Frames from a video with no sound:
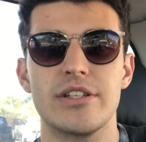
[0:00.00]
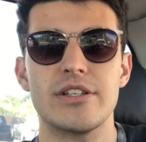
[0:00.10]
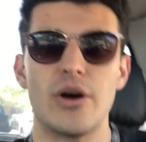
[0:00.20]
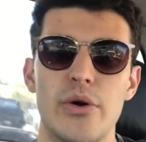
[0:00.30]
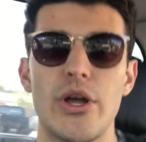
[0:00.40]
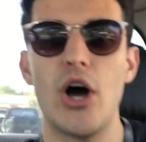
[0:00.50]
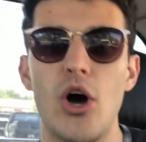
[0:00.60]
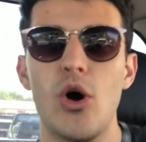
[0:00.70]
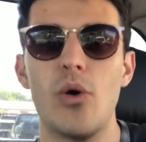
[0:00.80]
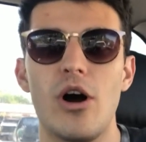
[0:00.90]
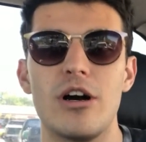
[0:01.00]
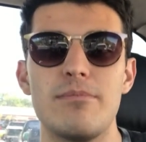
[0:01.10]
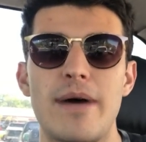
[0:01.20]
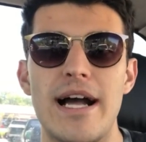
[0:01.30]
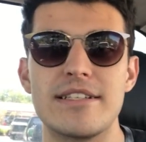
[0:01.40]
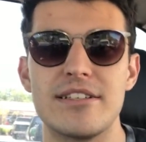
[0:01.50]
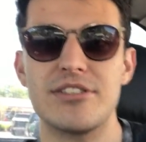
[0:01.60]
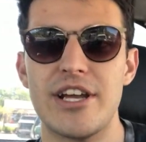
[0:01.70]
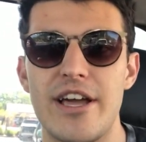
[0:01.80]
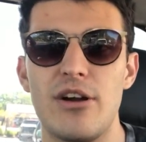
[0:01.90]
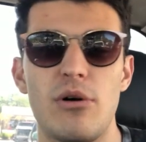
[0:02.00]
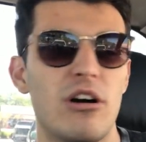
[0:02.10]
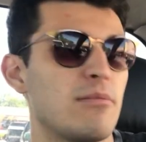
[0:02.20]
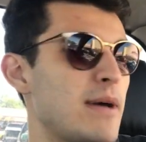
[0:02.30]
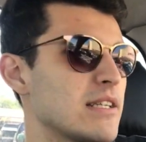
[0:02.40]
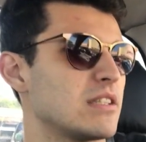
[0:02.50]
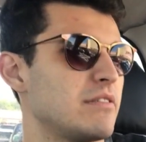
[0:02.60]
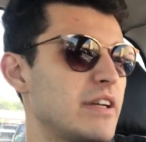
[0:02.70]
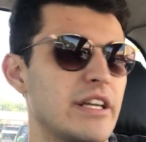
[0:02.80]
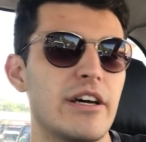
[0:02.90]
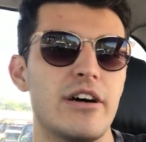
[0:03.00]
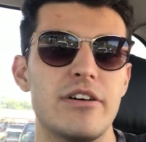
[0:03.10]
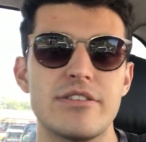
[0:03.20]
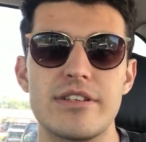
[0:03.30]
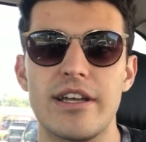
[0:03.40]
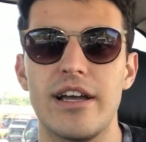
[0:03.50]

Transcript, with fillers: Yo, yo, welcome back to the channel. Welcome back to the videos.